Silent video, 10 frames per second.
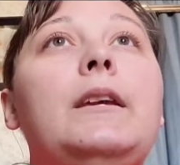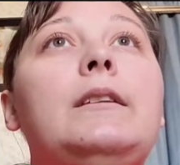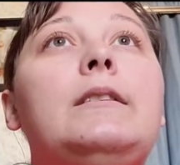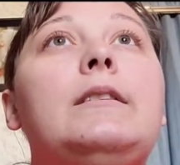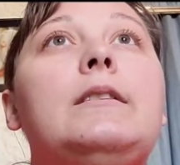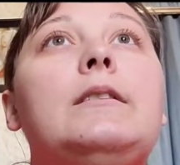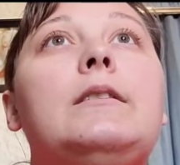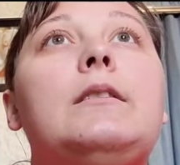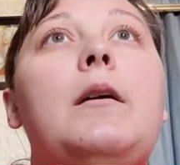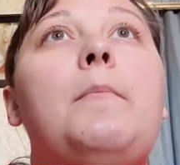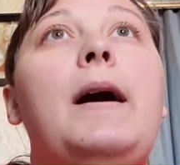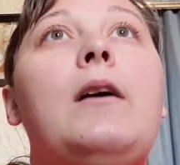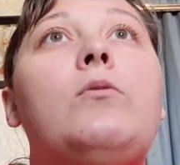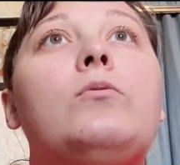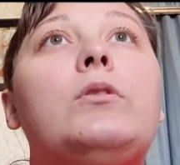it's
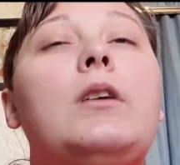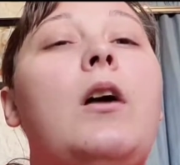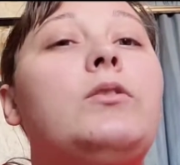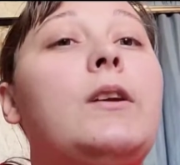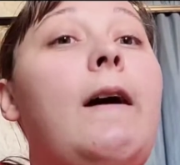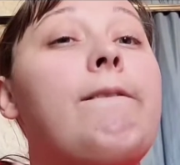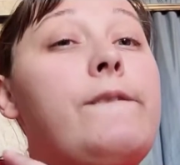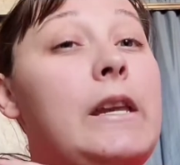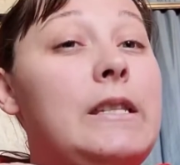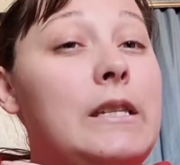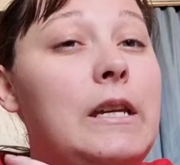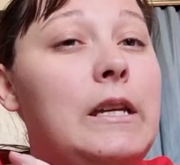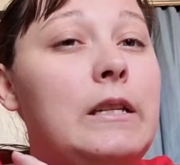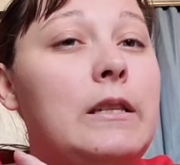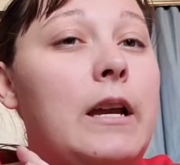about, I also got
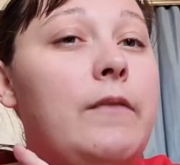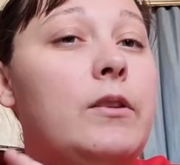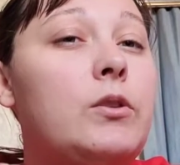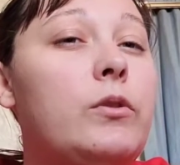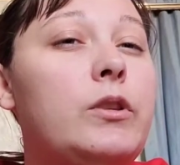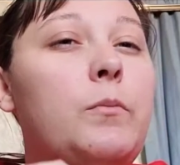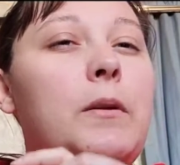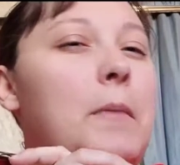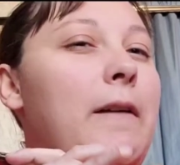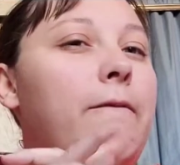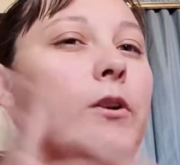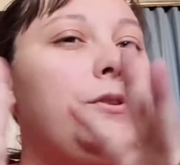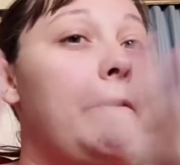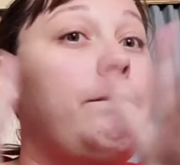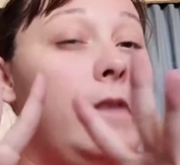fencing inside of it, so this will be my
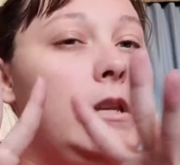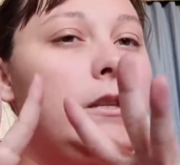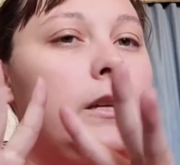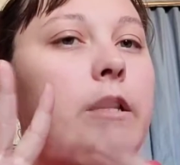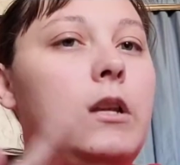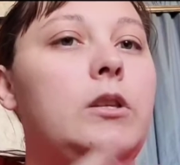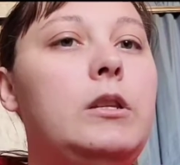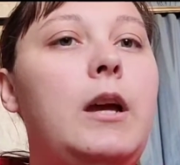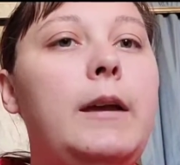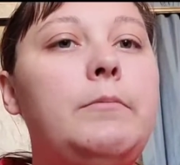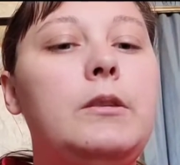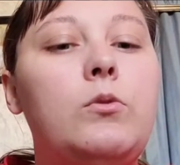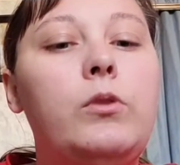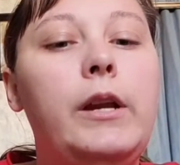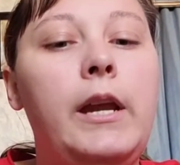first fencing type
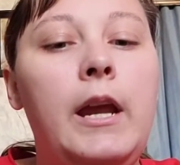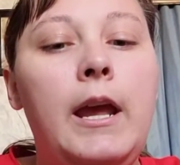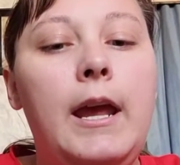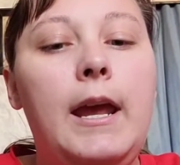story.